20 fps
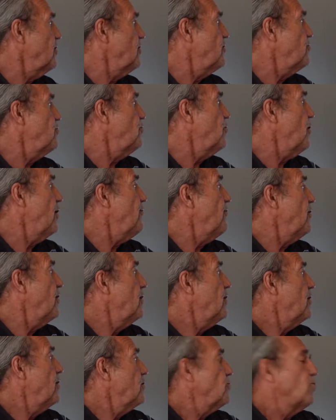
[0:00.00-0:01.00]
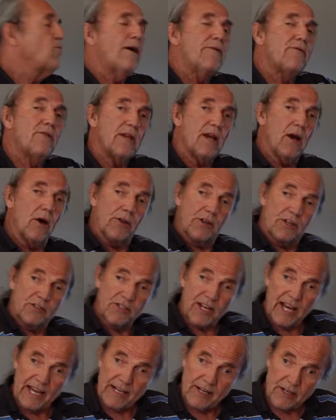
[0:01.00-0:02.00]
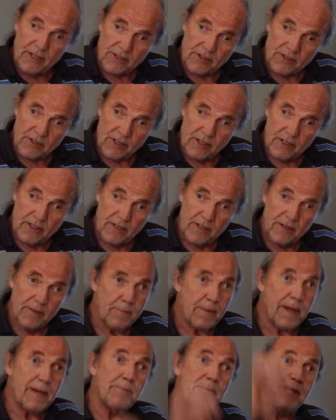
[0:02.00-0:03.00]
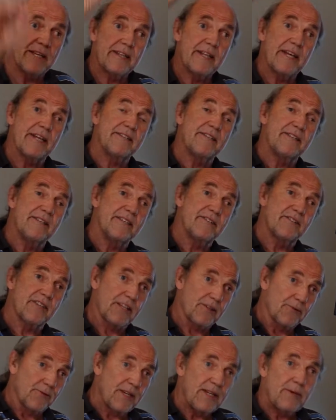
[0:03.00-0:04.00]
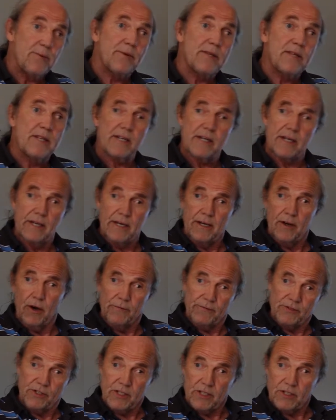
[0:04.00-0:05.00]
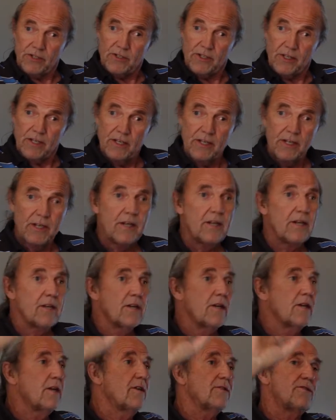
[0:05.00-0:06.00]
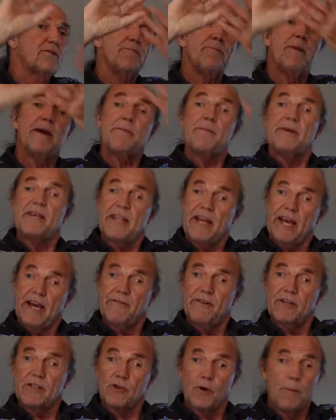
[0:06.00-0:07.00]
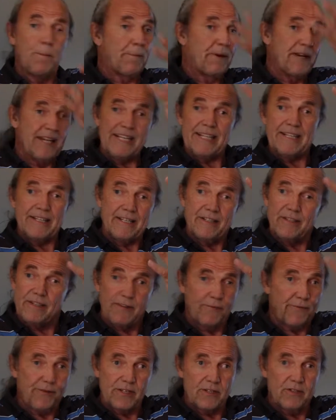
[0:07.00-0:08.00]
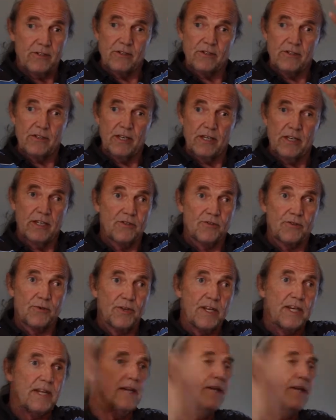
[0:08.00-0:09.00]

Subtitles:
You have the other sailors. Maybe they disagree with the officers. Maybe they have a completely different history.